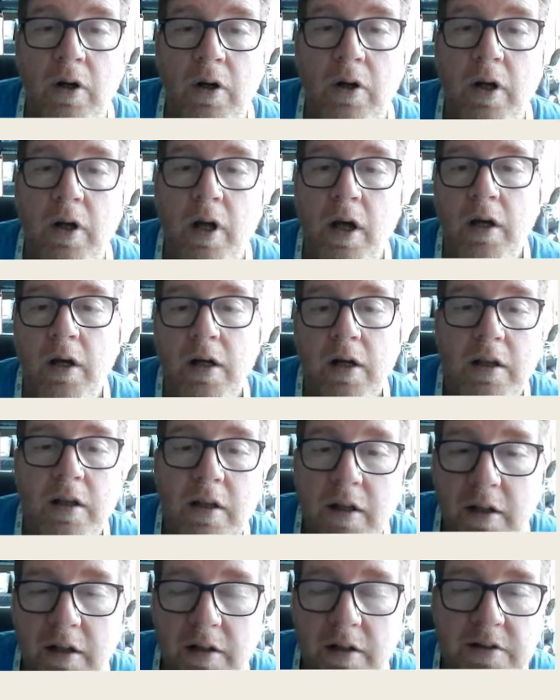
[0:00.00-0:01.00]
Okay, now
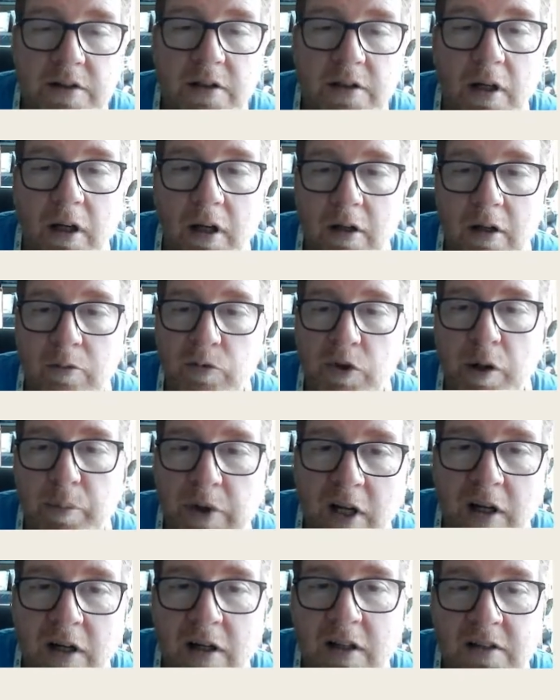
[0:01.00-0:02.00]
this, I'll
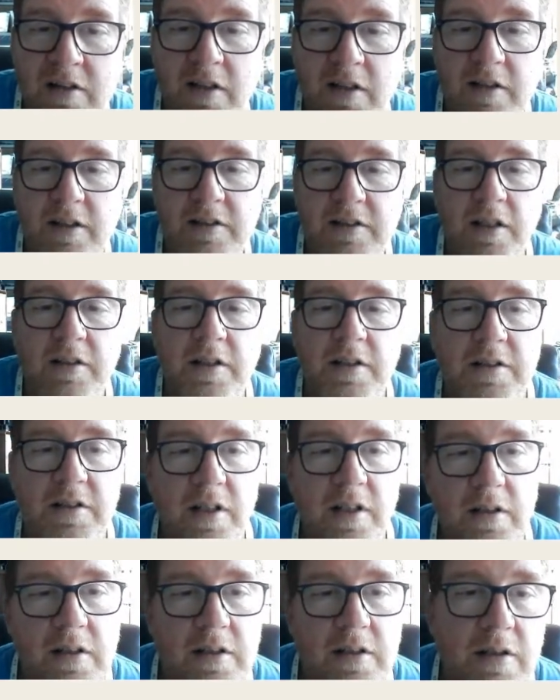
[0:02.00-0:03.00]
be honest on this. I did
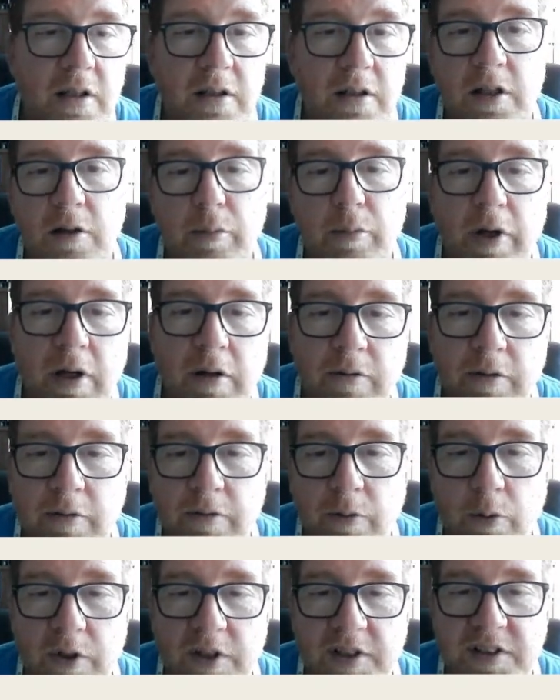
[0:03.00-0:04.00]
sell this on eBay for
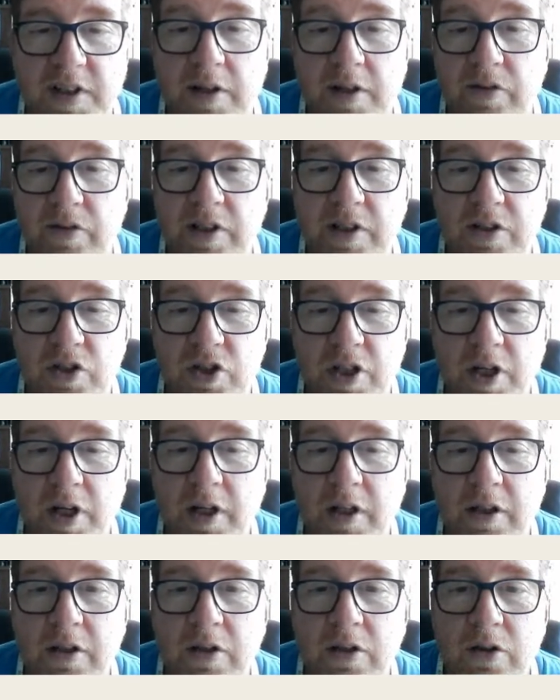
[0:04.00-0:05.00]
47 and
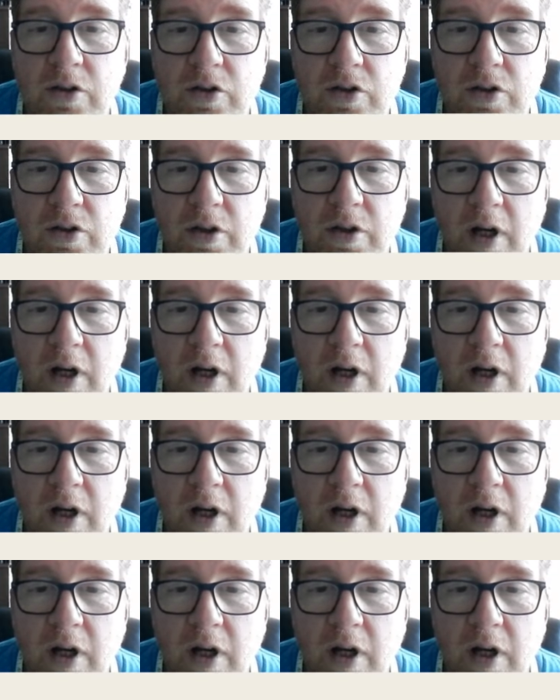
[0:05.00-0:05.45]
change.